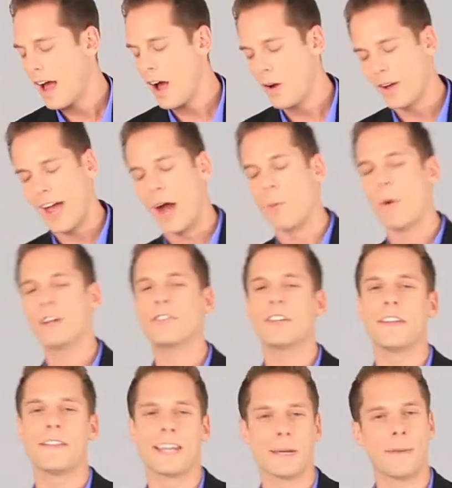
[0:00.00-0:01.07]
Okay, I want you
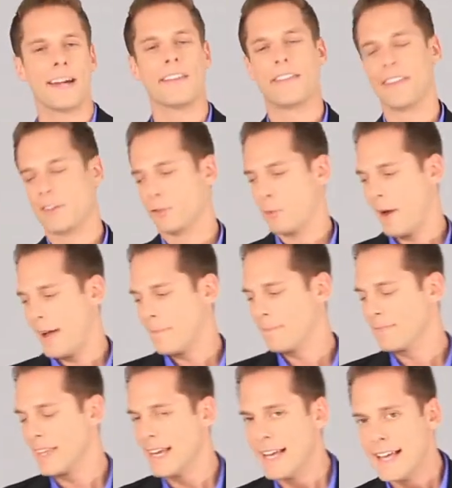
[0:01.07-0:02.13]
to think about it this way.
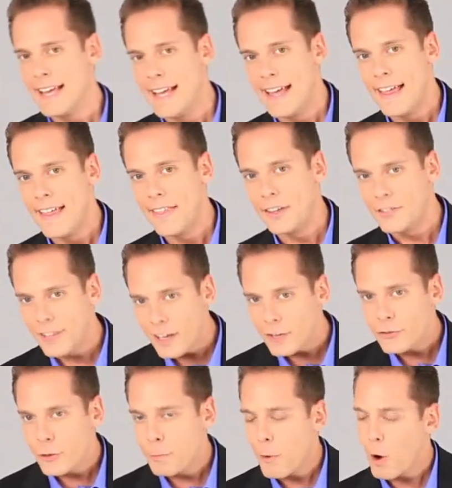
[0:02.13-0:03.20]
The sales
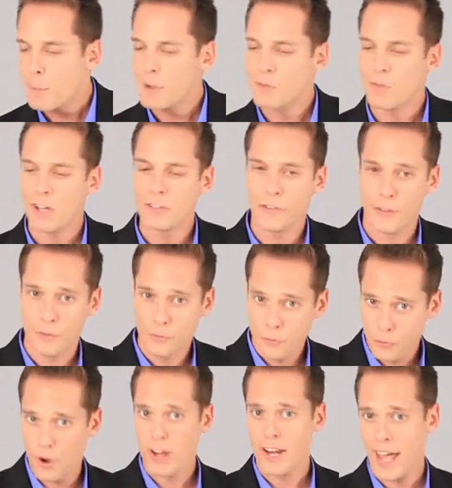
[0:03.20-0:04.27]
department runs the
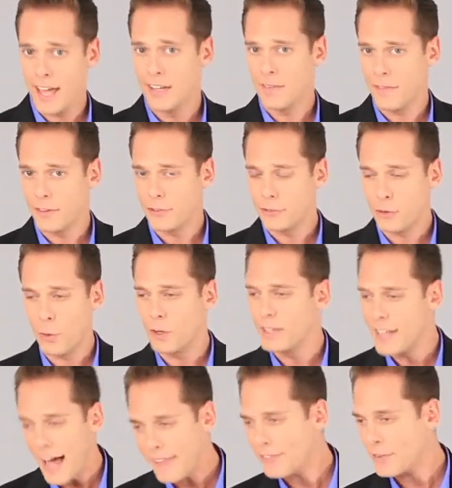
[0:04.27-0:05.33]
front end of the store,
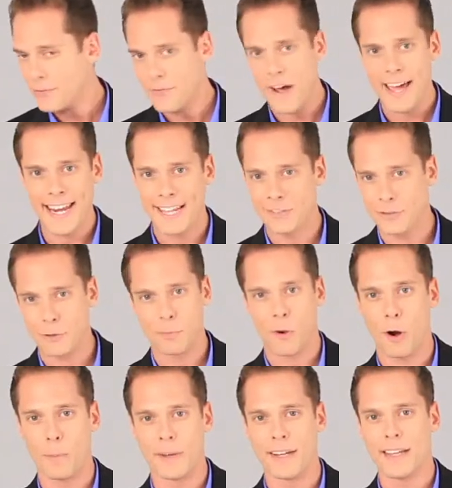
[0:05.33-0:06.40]
not the finance
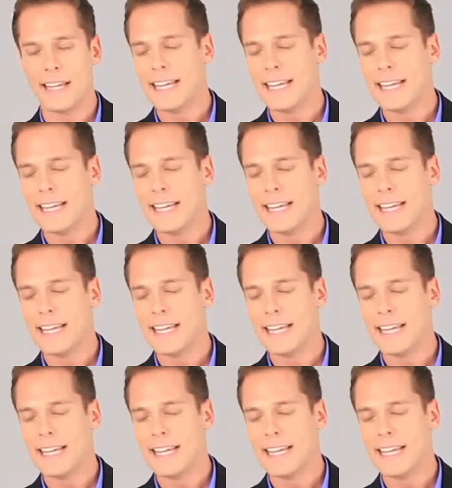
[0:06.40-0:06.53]
department.